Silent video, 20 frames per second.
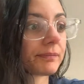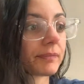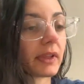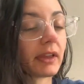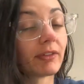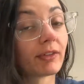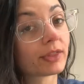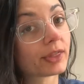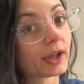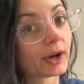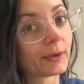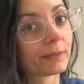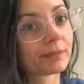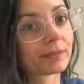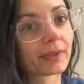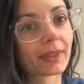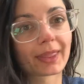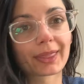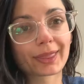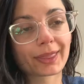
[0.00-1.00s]
even though
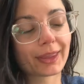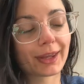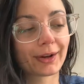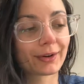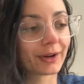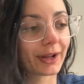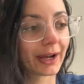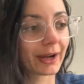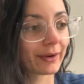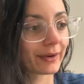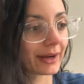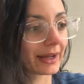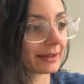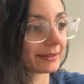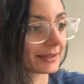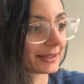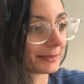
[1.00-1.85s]
they're not great